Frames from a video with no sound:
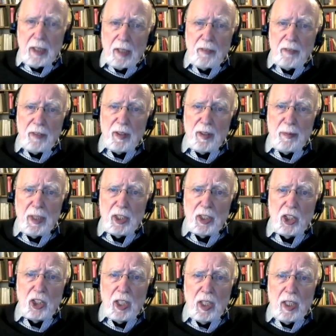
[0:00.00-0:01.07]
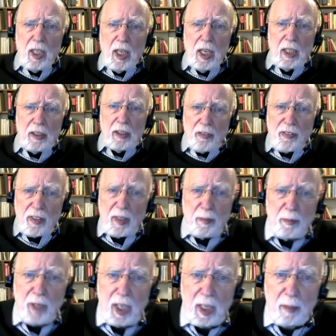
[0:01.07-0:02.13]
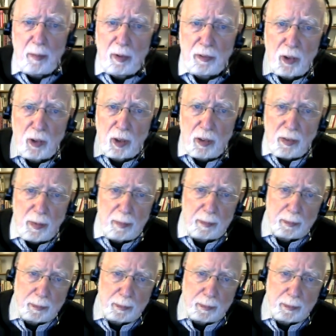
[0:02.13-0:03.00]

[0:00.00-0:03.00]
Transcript: that very much. At the same time, of course,